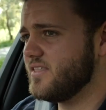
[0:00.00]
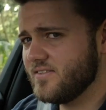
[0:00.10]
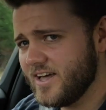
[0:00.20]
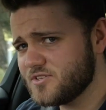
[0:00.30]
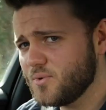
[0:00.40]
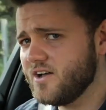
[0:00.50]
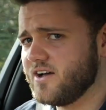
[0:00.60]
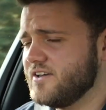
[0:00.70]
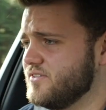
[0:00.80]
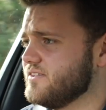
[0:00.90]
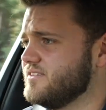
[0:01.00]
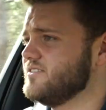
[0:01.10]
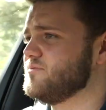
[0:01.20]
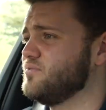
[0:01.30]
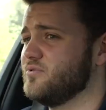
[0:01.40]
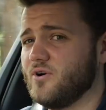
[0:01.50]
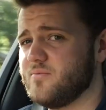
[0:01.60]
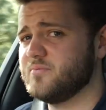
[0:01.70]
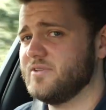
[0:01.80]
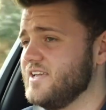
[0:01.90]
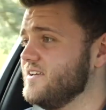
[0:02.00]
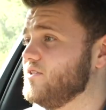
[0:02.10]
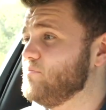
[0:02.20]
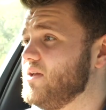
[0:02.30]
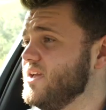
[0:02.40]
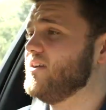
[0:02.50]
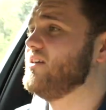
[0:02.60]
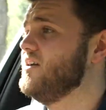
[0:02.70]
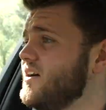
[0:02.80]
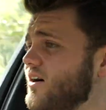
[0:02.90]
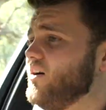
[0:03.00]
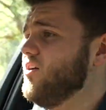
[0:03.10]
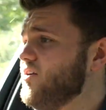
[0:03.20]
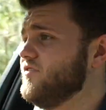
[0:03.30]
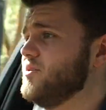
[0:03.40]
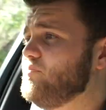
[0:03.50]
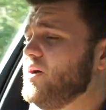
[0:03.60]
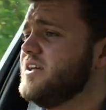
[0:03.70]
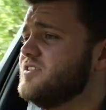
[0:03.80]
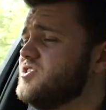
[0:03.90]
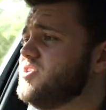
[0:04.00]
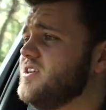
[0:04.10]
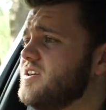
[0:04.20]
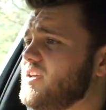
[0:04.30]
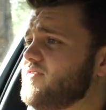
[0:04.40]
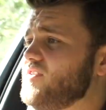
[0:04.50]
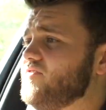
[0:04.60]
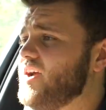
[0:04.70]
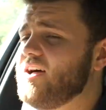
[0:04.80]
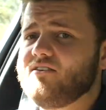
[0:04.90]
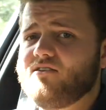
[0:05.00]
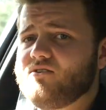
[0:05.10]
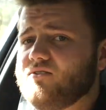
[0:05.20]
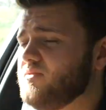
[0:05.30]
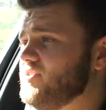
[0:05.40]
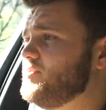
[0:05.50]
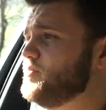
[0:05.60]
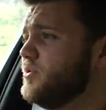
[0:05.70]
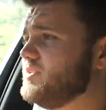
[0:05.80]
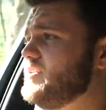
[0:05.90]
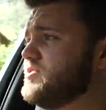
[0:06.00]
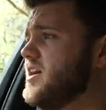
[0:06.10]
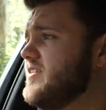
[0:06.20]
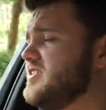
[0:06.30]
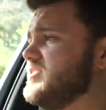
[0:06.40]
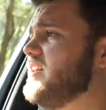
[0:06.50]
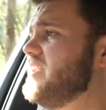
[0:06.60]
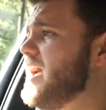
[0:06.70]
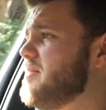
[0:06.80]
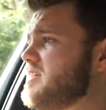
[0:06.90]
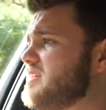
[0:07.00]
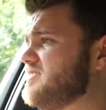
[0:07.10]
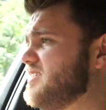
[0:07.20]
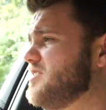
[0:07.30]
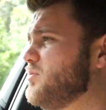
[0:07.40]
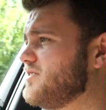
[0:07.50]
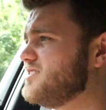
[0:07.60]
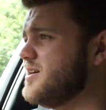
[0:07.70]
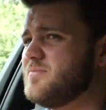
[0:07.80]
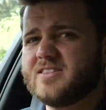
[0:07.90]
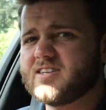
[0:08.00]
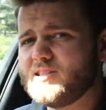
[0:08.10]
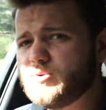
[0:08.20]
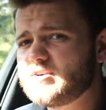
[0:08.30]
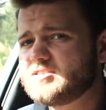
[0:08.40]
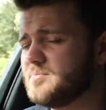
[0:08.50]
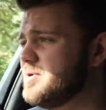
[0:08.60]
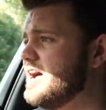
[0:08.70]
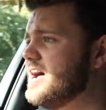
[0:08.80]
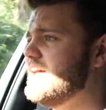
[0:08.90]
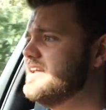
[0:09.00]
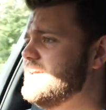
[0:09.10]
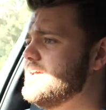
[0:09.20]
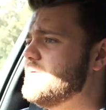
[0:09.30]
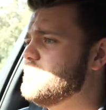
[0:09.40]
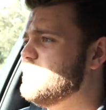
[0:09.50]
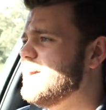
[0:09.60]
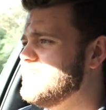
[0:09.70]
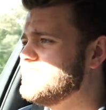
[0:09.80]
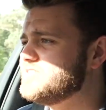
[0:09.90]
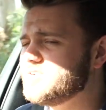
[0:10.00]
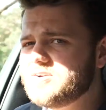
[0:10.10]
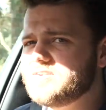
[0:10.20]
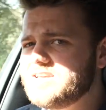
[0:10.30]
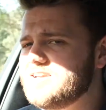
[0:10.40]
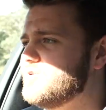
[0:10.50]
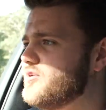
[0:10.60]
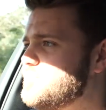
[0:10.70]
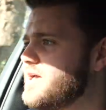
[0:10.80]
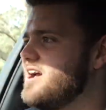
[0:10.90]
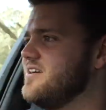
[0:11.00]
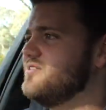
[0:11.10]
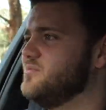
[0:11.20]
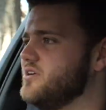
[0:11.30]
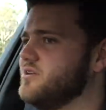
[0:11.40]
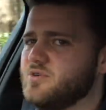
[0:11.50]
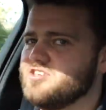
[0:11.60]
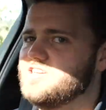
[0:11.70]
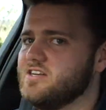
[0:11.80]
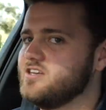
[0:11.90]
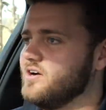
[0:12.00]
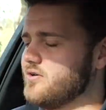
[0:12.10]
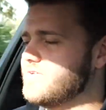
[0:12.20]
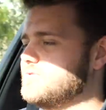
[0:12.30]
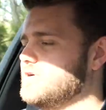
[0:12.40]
That's why I think this is probably the pick of the bunch. If you value your sporty driving dynamics and you want something that looks the part, but you don't need all the power in the world, which you don't,